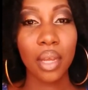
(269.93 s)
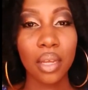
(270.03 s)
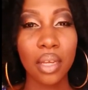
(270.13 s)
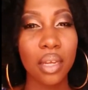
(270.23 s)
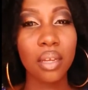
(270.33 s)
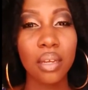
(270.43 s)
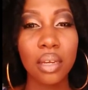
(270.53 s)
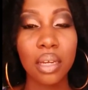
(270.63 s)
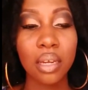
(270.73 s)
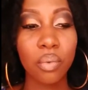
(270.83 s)
he
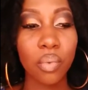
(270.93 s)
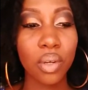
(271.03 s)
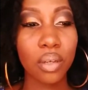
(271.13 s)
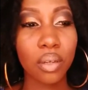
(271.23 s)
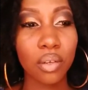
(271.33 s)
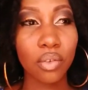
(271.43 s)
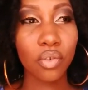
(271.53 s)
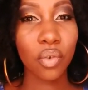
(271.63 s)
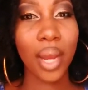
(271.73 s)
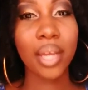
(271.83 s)
he would
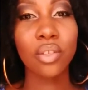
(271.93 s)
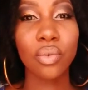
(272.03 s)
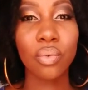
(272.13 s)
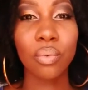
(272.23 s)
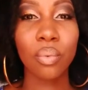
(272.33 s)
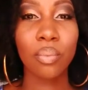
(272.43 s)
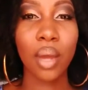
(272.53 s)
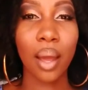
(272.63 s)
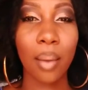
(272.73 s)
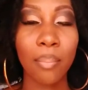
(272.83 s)
try to
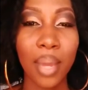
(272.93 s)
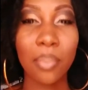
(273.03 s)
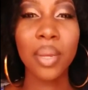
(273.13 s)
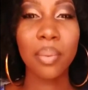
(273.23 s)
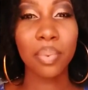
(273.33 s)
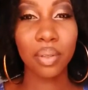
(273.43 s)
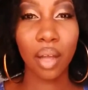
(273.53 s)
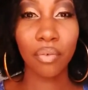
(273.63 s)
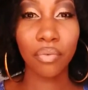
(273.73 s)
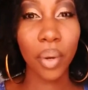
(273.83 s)
make people
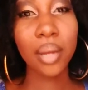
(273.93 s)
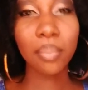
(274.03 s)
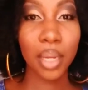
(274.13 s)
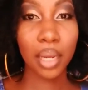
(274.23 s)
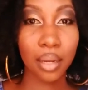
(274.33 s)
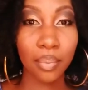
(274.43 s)
avoid me.